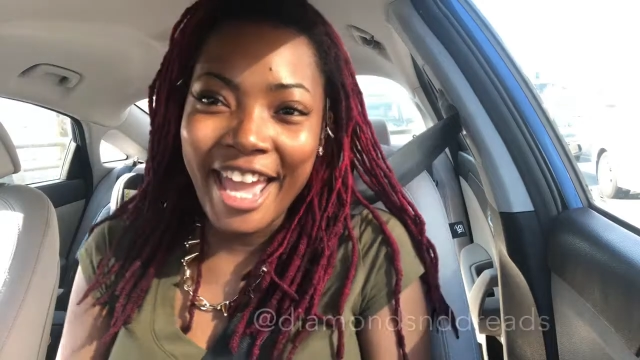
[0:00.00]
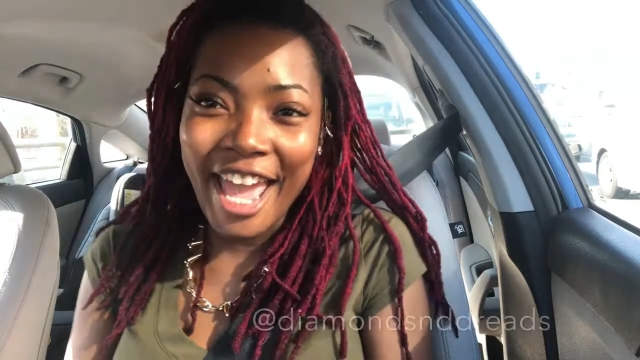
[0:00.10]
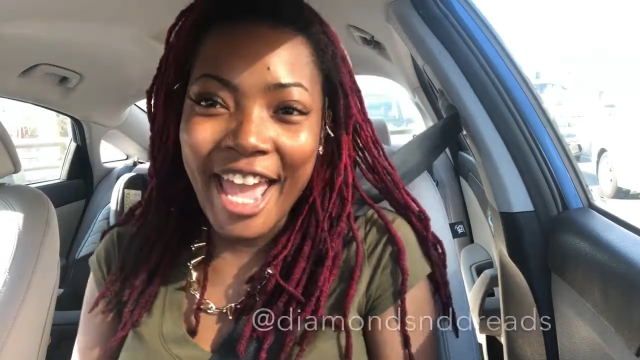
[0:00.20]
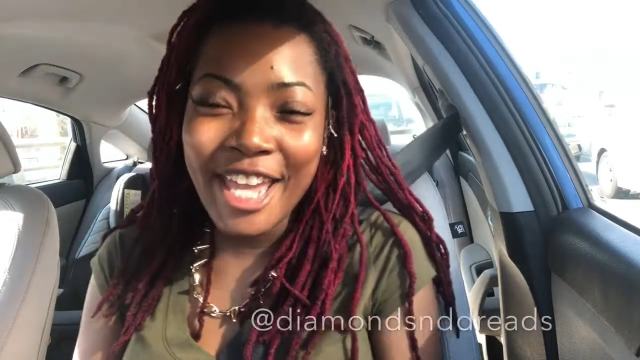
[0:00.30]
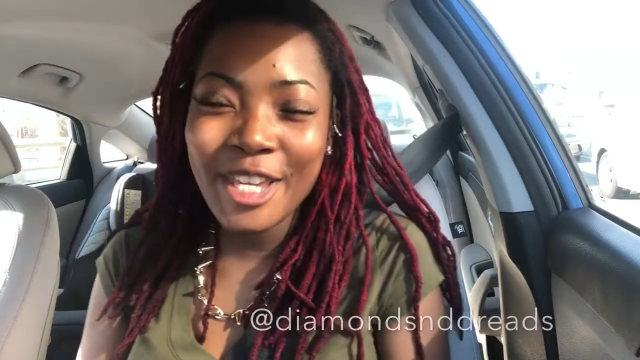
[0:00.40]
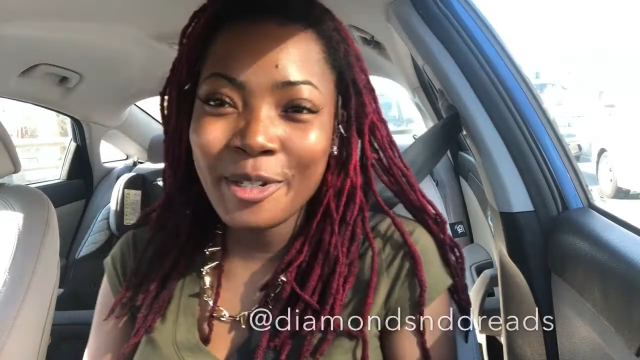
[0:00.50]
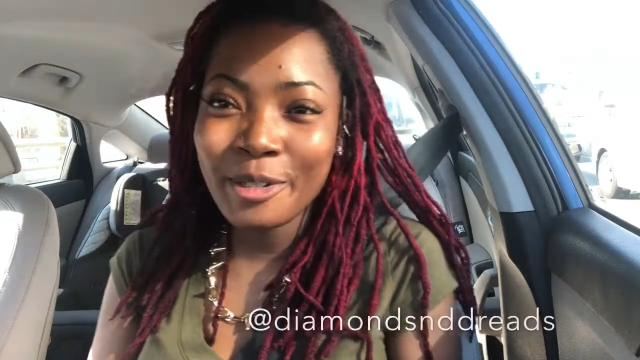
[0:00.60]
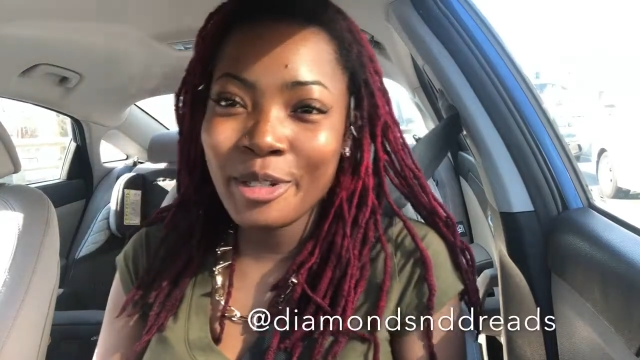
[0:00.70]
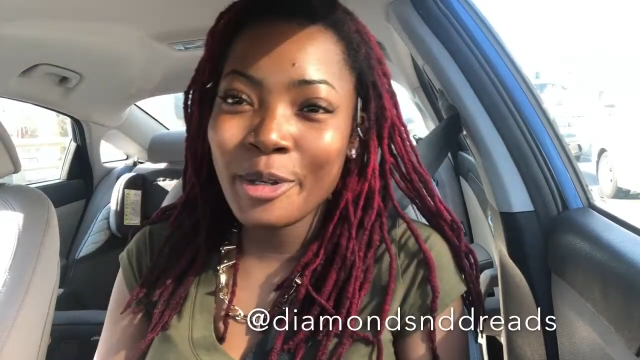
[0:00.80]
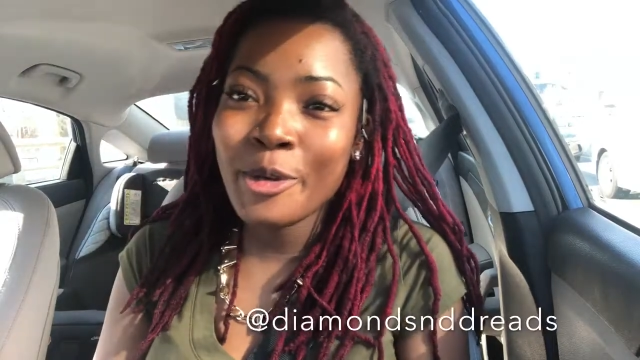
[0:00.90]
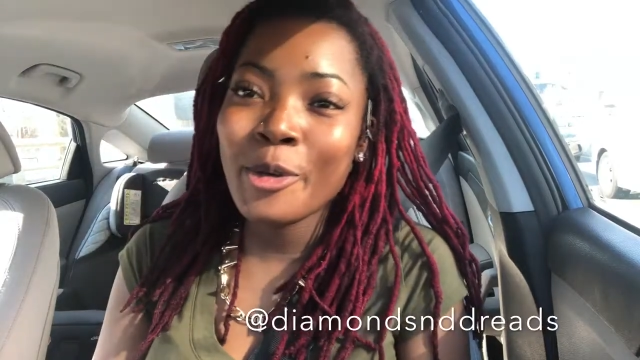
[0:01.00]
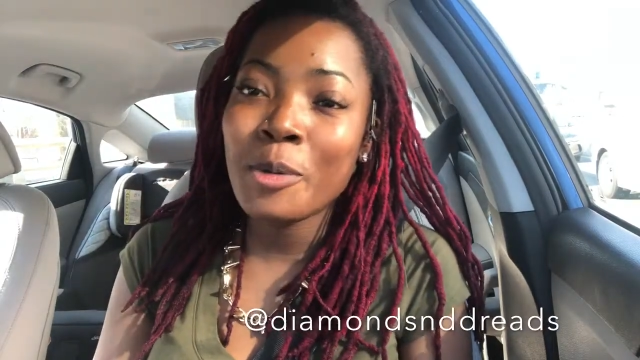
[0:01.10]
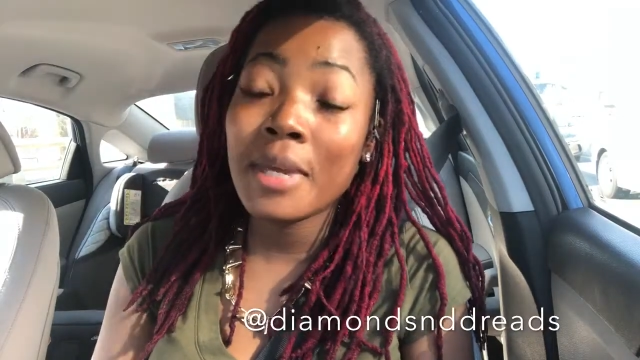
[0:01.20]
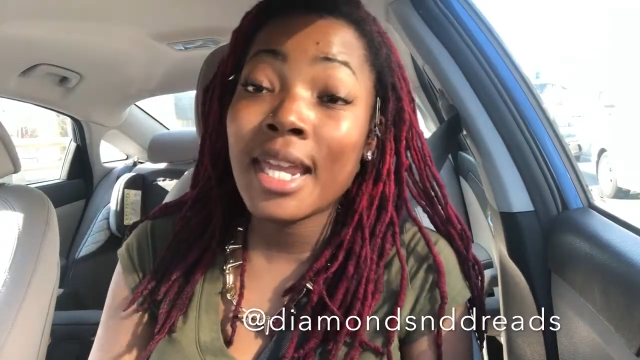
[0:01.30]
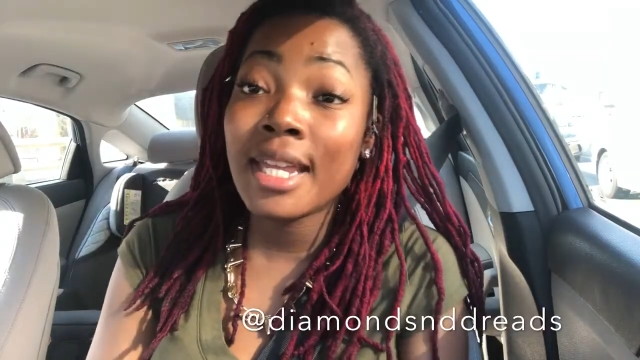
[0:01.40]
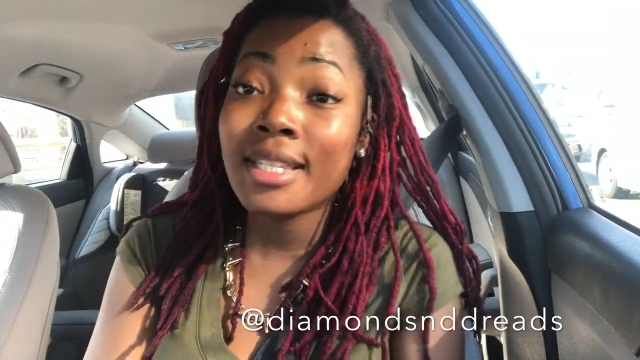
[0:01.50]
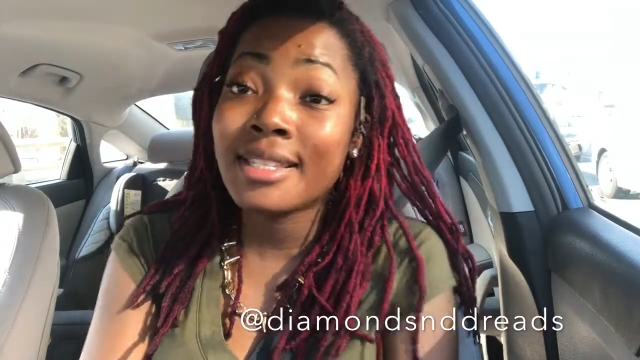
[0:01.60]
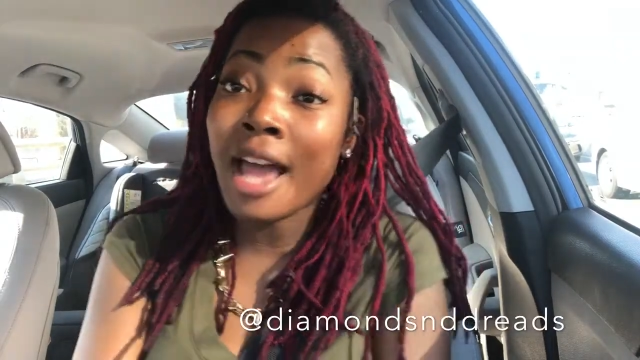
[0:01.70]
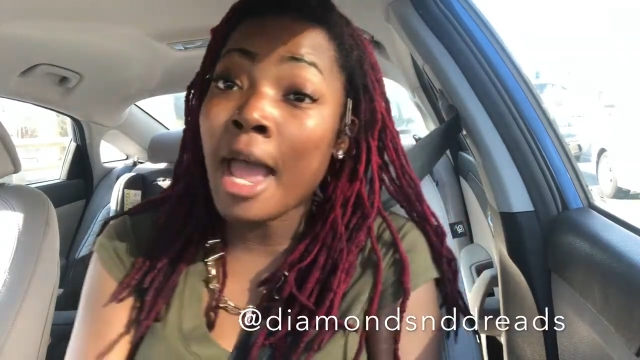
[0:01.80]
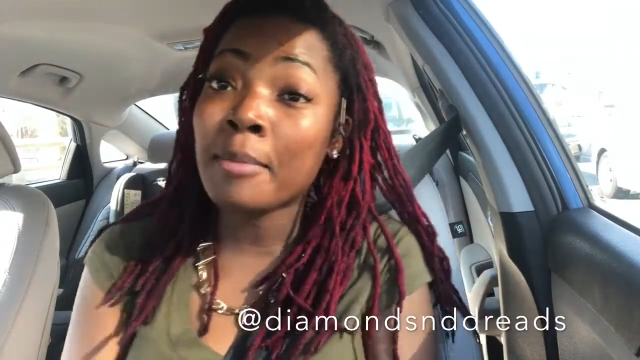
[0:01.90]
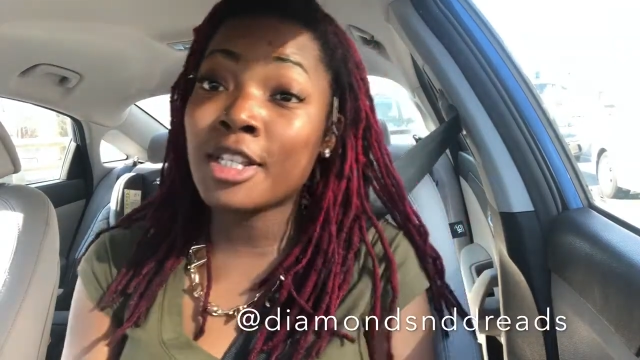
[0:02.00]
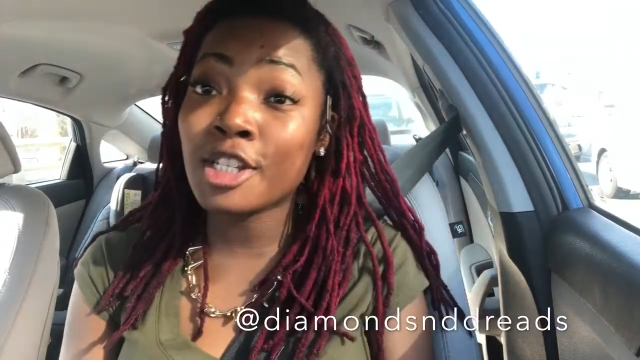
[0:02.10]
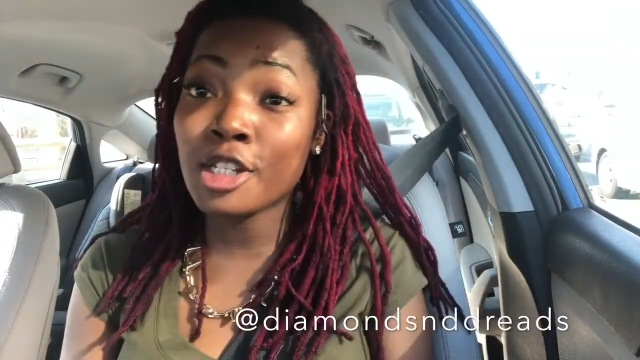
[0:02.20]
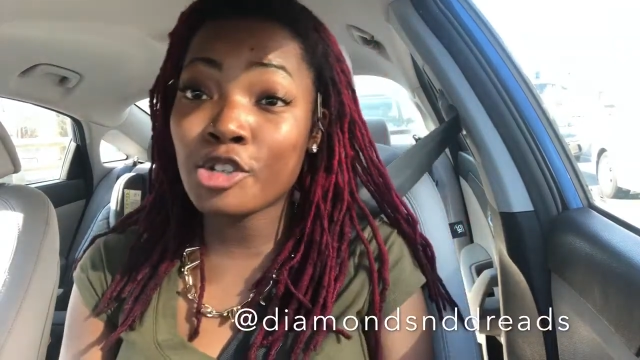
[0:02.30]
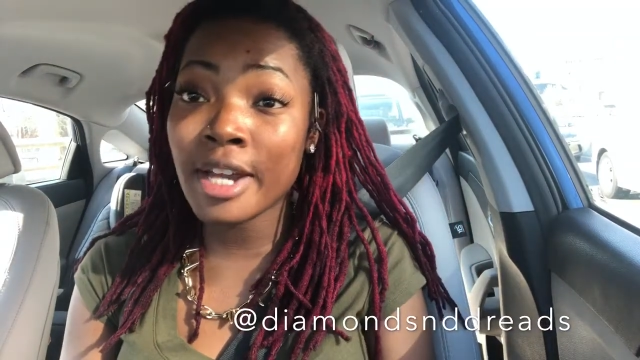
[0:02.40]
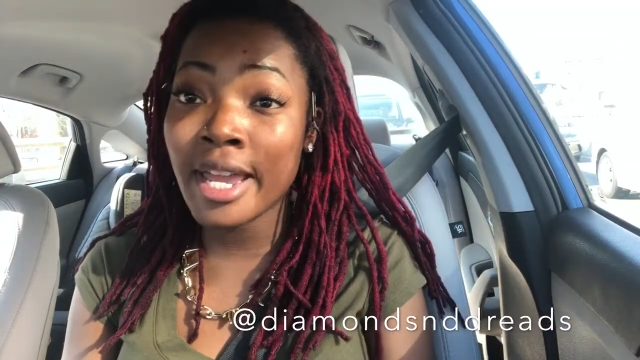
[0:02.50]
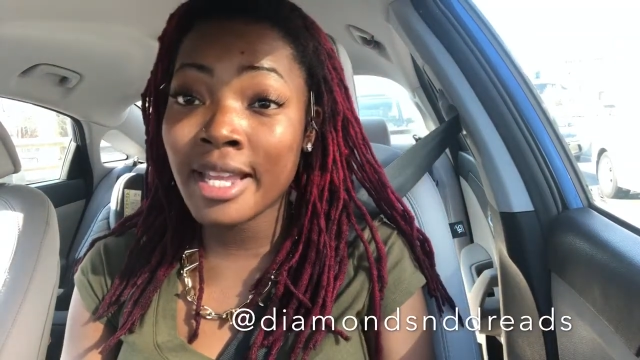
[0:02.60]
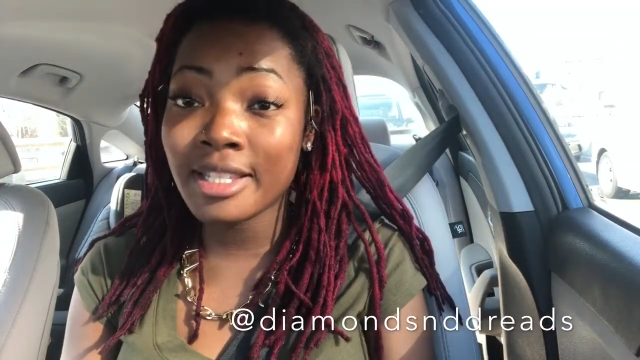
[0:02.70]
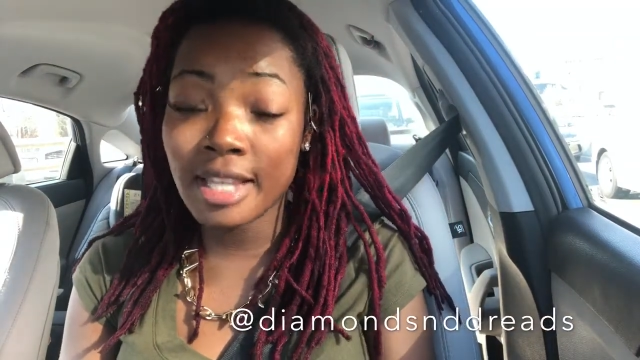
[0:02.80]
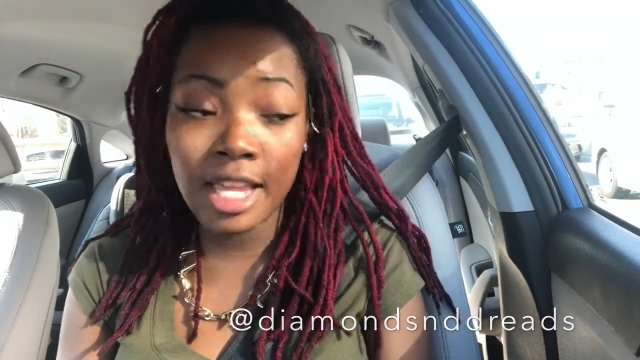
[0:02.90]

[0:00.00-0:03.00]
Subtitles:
Hey YouTube, it's Diamonds and Dreads.